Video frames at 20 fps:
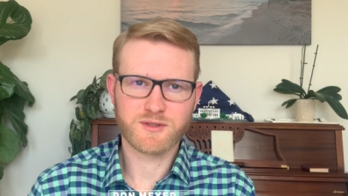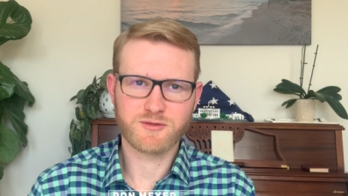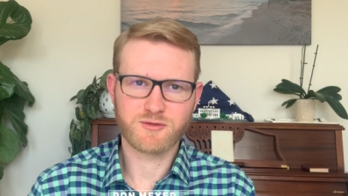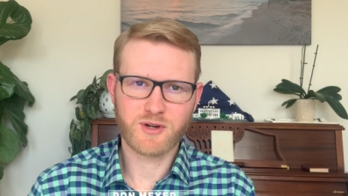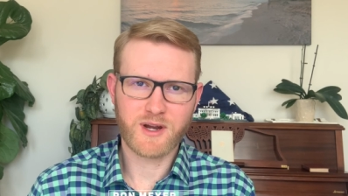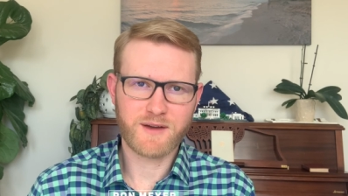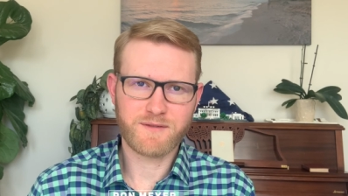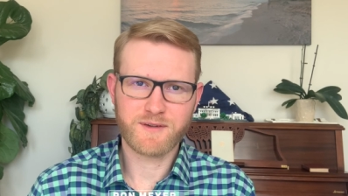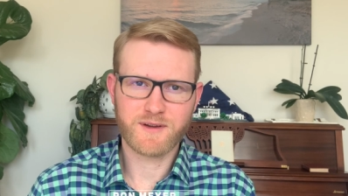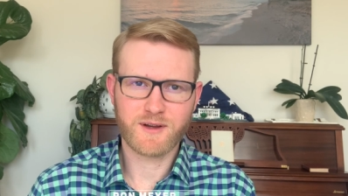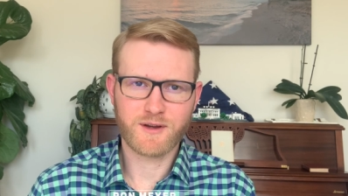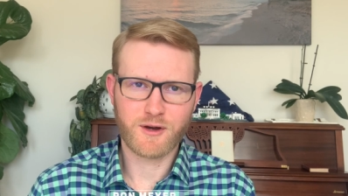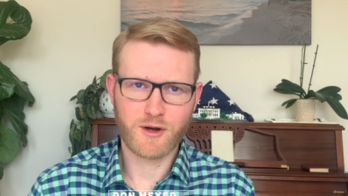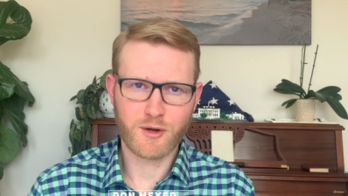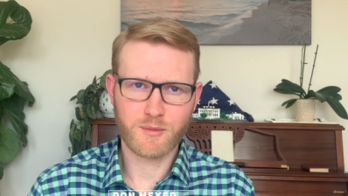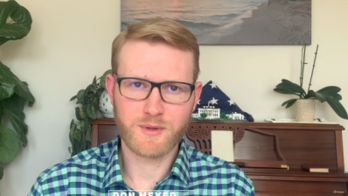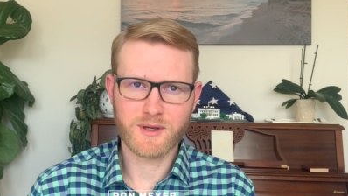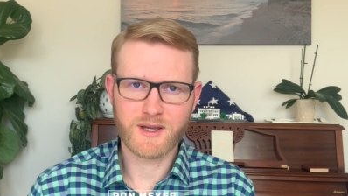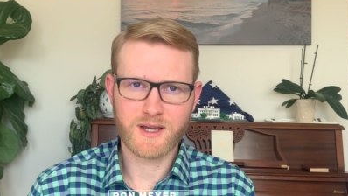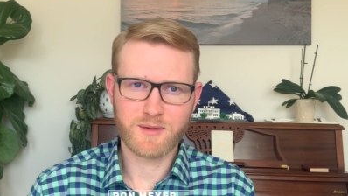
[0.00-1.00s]
traffic
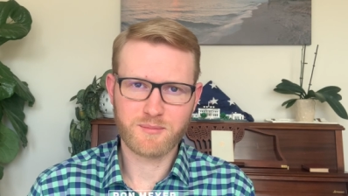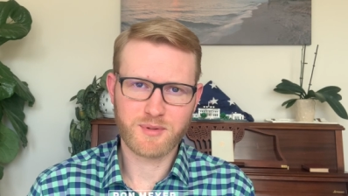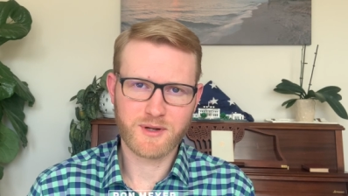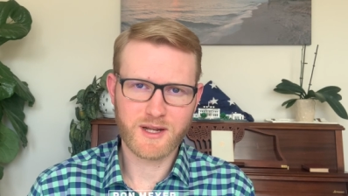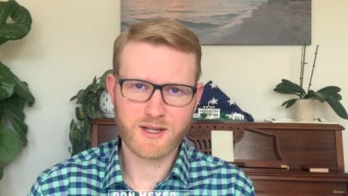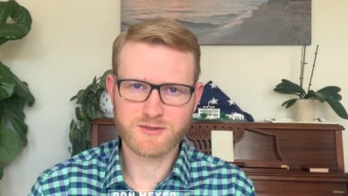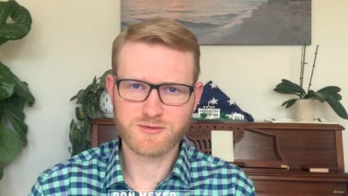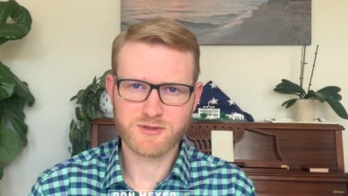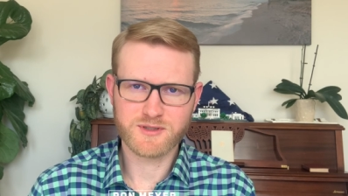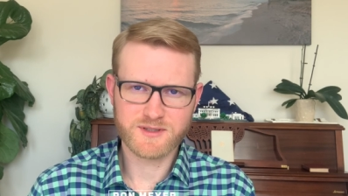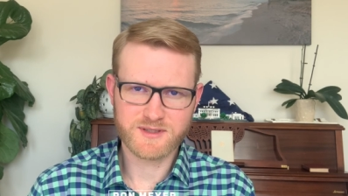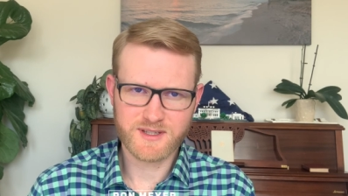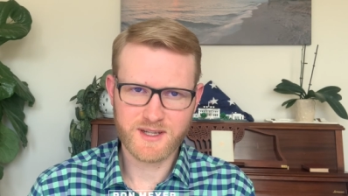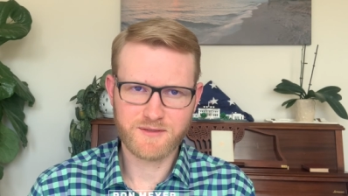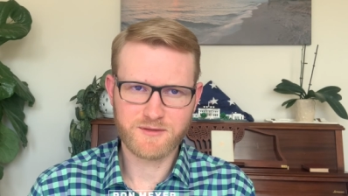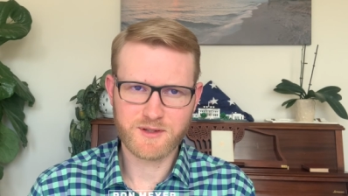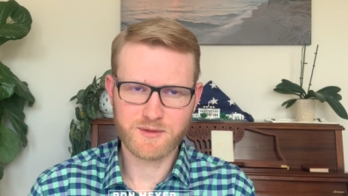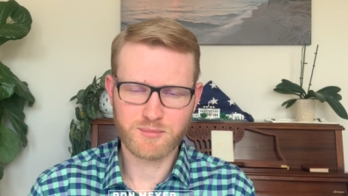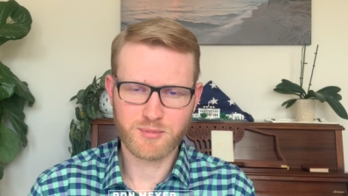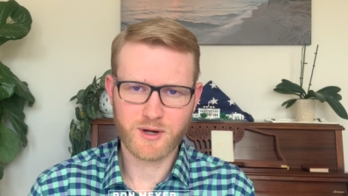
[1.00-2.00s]
calming and pedestrian
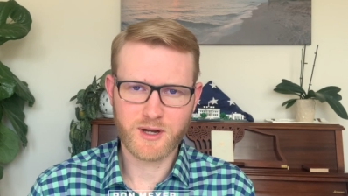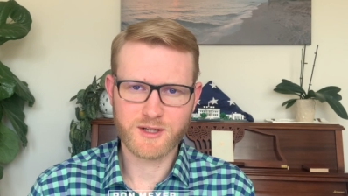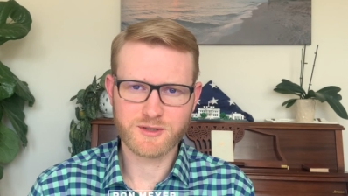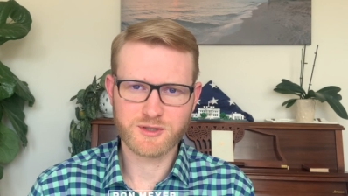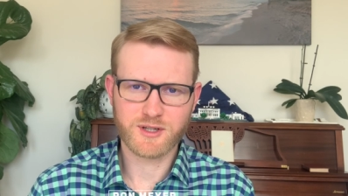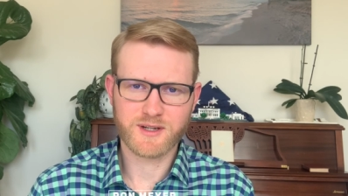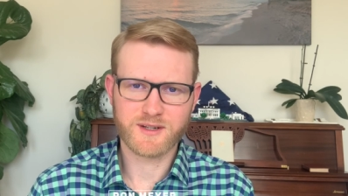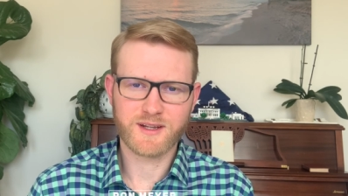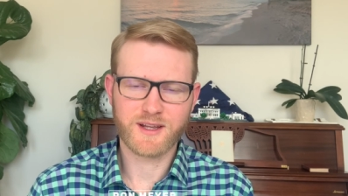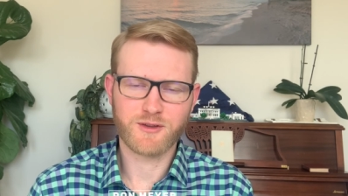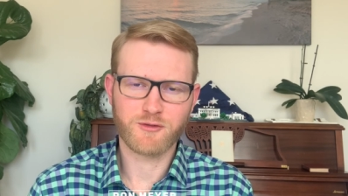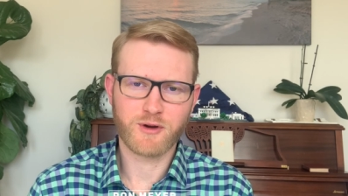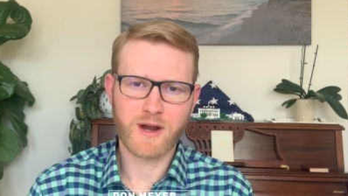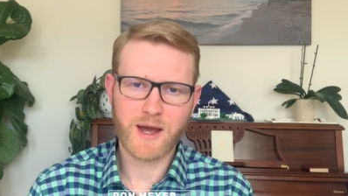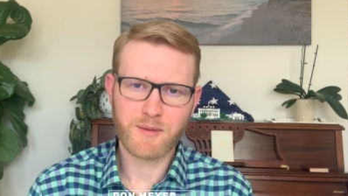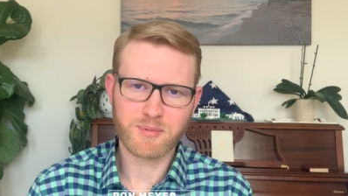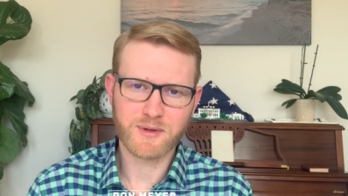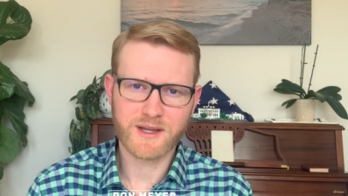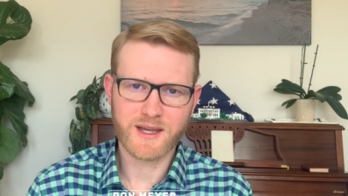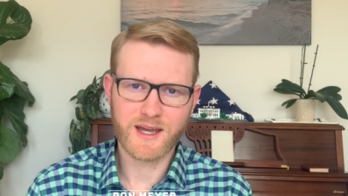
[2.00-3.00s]
safety project and their
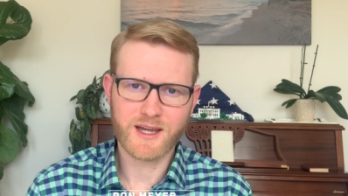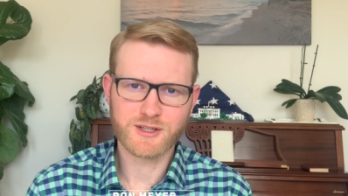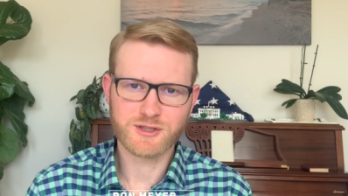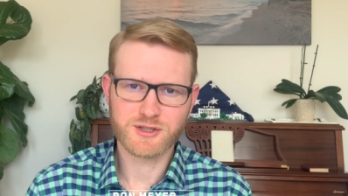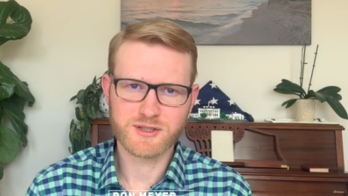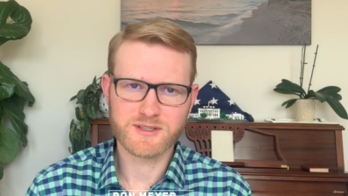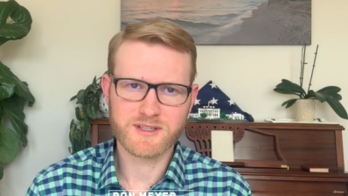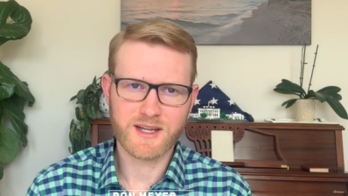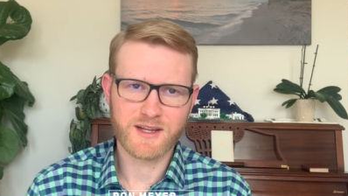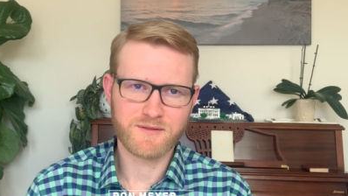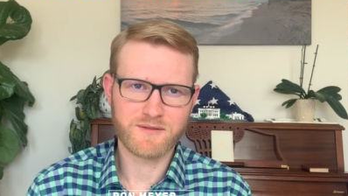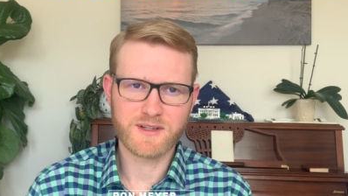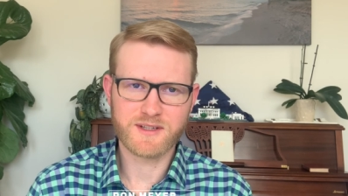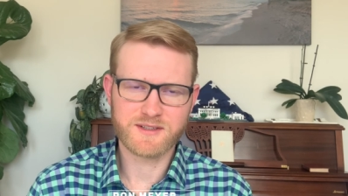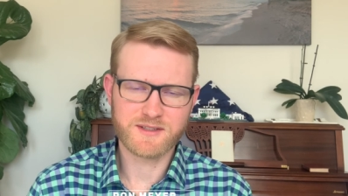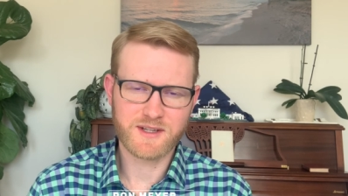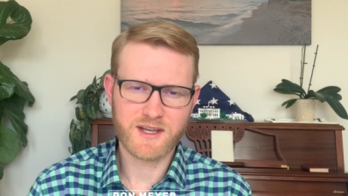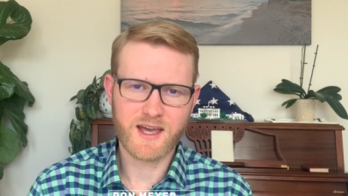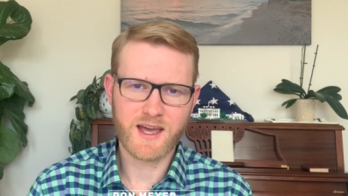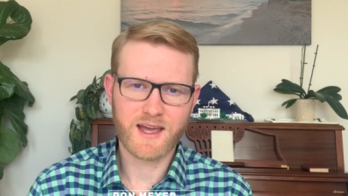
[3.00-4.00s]
application to
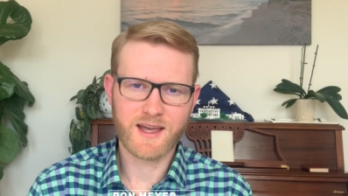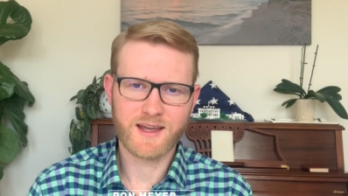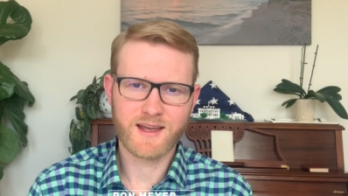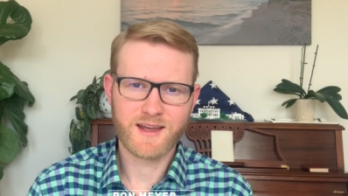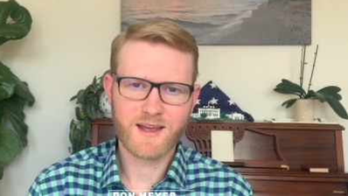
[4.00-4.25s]
NVTA.